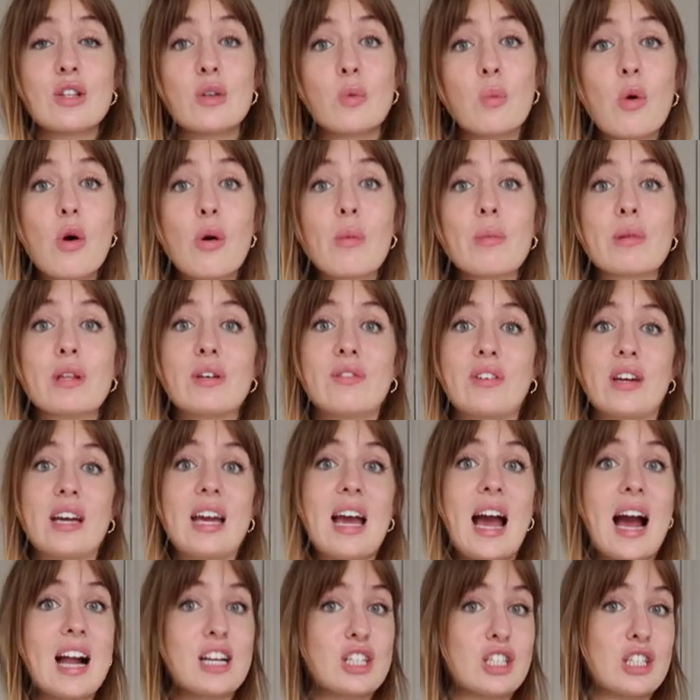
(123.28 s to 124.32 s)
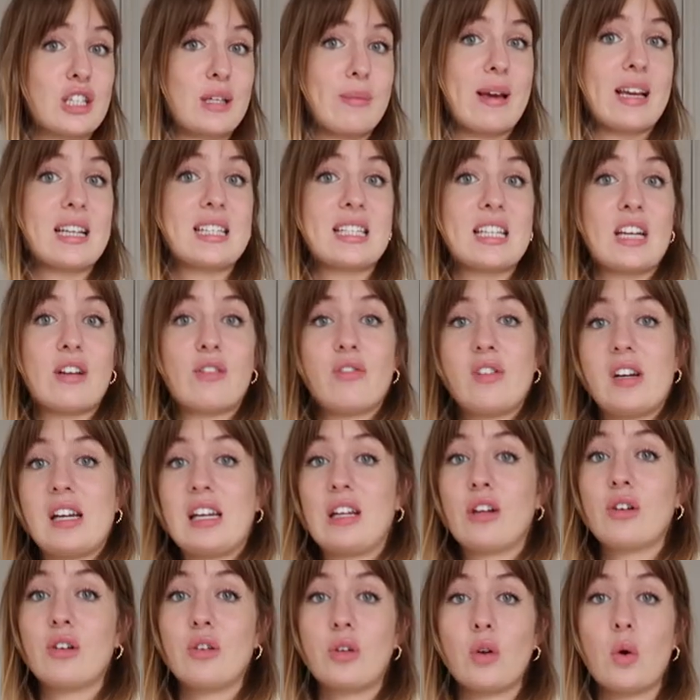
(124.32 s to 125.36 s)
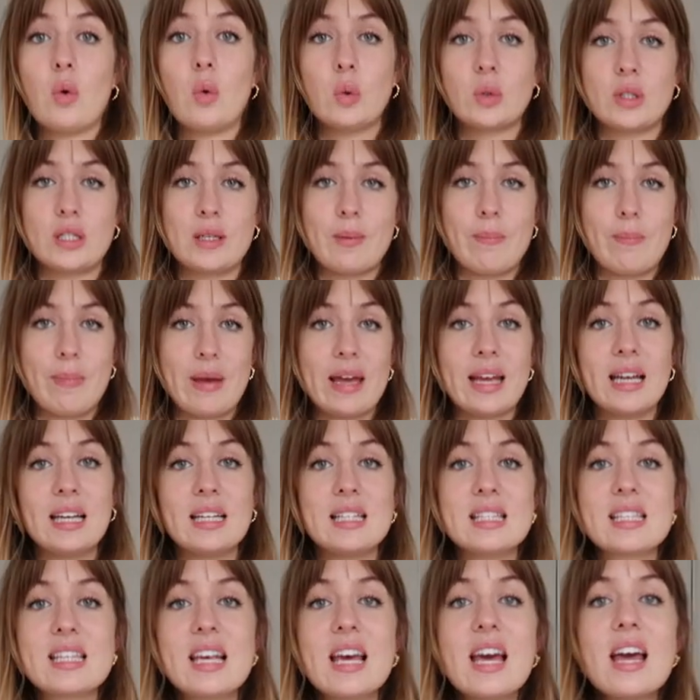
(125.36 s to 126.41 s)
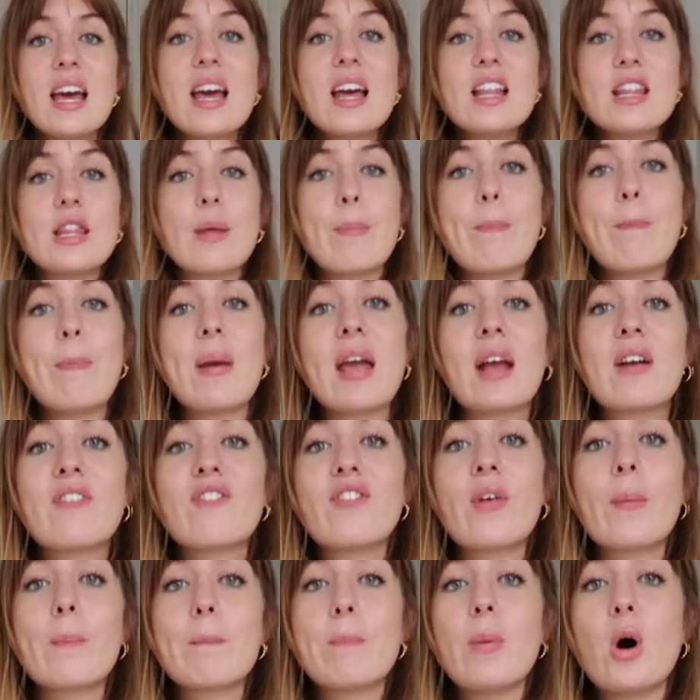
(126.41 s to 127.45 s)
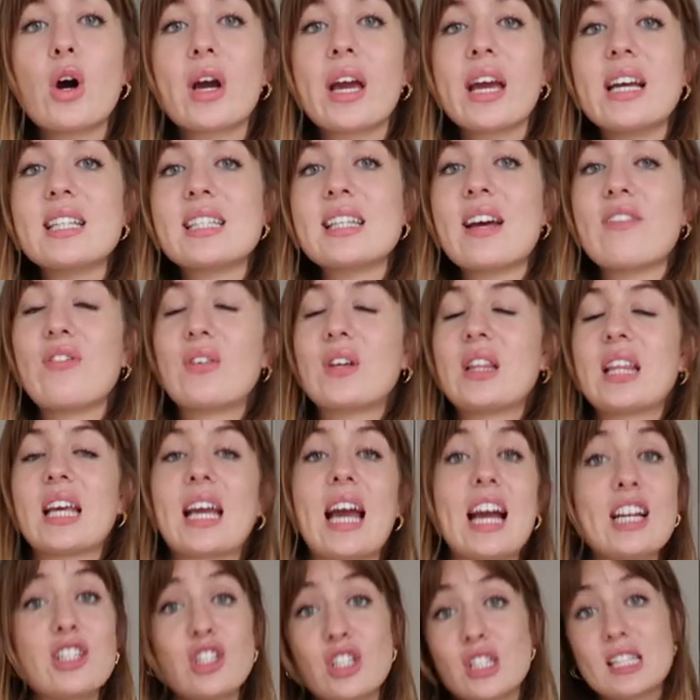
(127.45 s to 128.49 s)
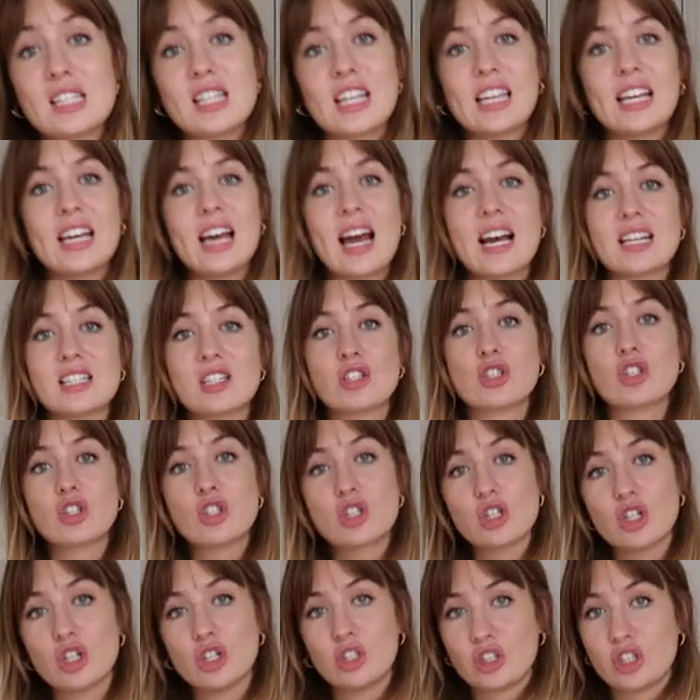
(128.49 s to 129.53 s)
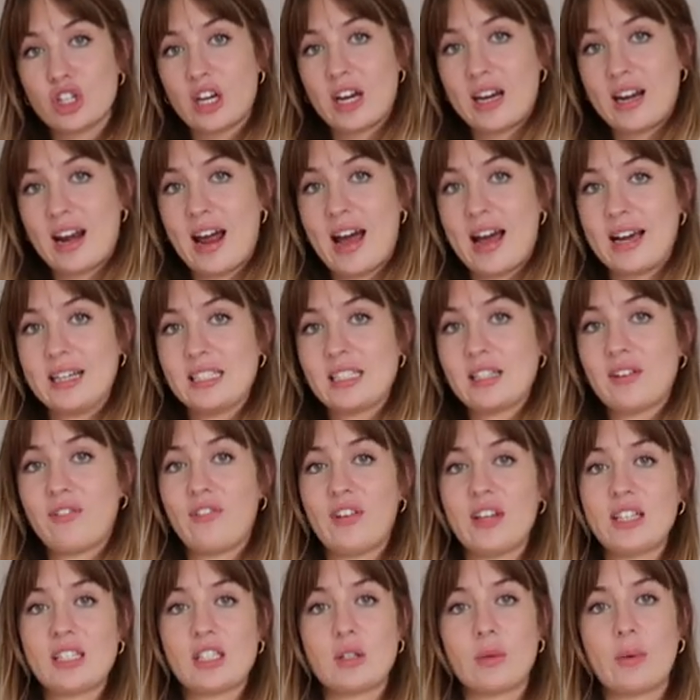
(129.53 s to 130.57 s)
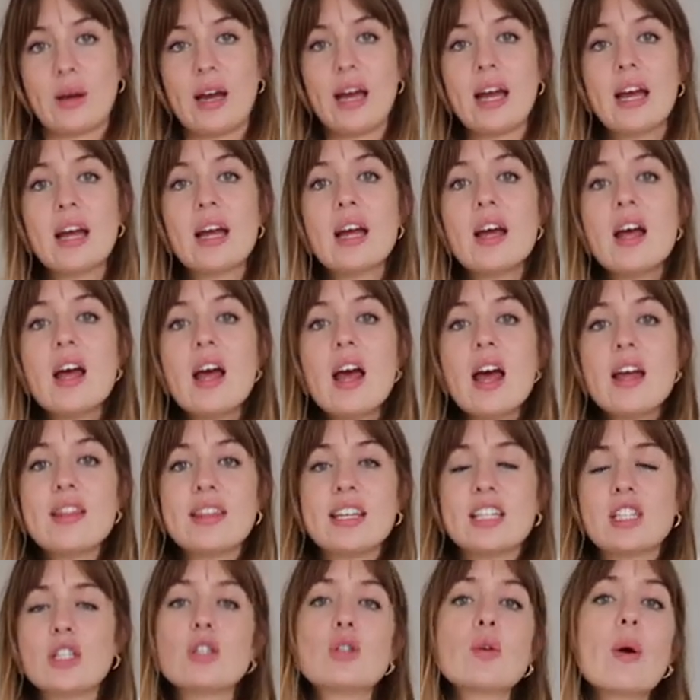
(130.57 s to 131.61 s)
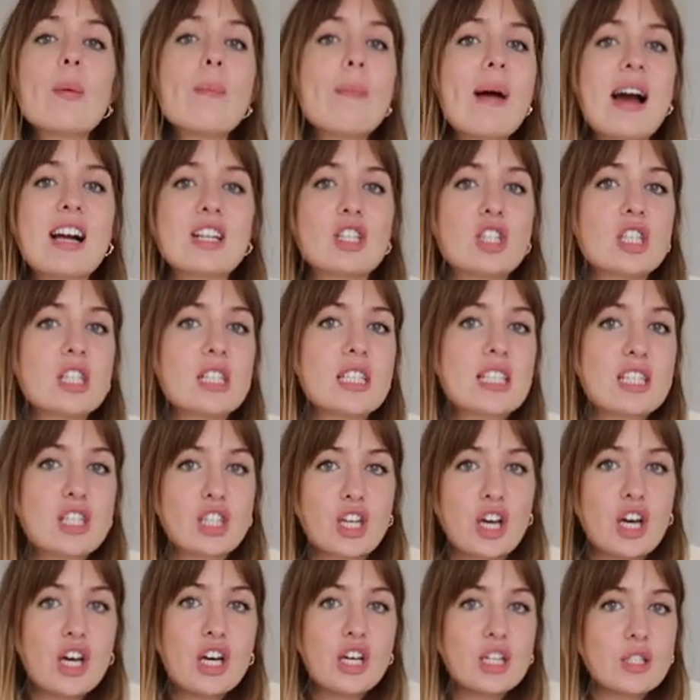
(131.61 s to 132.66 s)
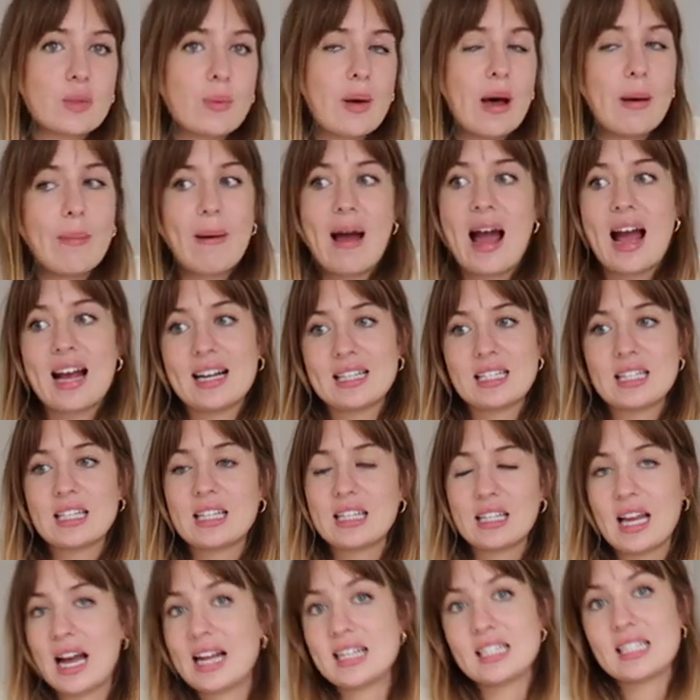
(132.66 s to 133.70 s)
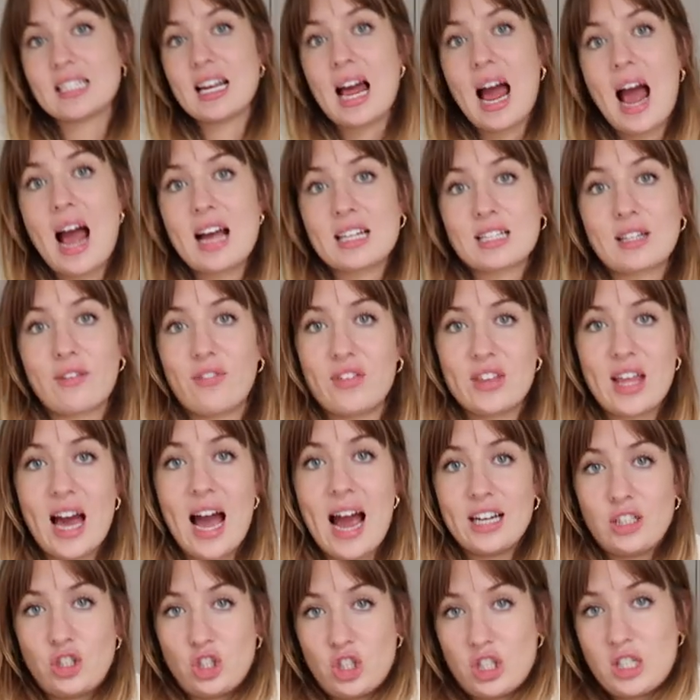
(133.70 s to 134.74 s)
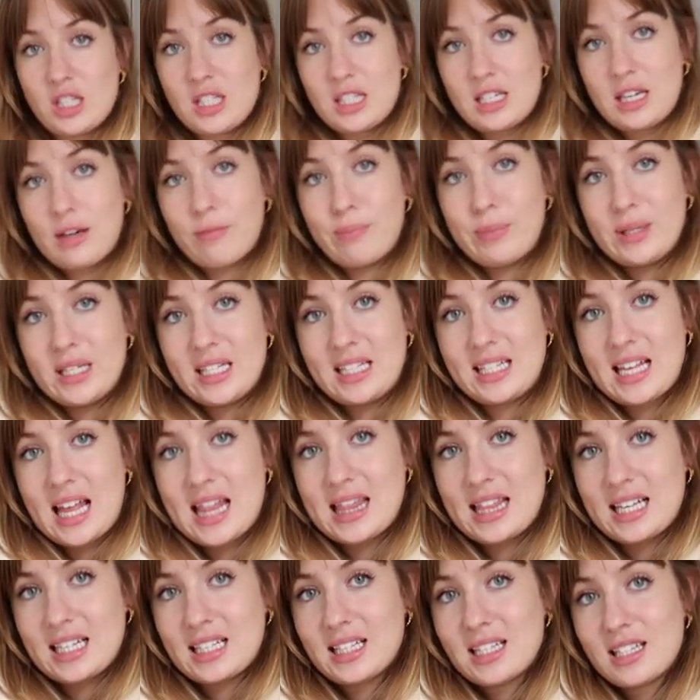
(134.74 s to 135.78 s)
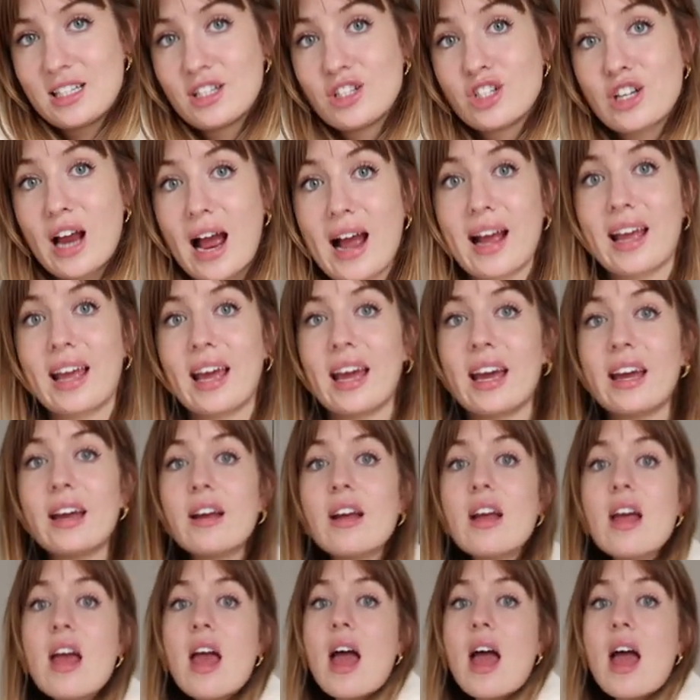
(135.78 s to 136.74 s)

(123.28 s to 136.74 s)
and the warmth of it actually makes it a really good autumn piece. The big front pockets, everything, I just think it has such a nice fit to it. They do a matching skirt as well, but I didn't ask for that. I just have been sent this jacket.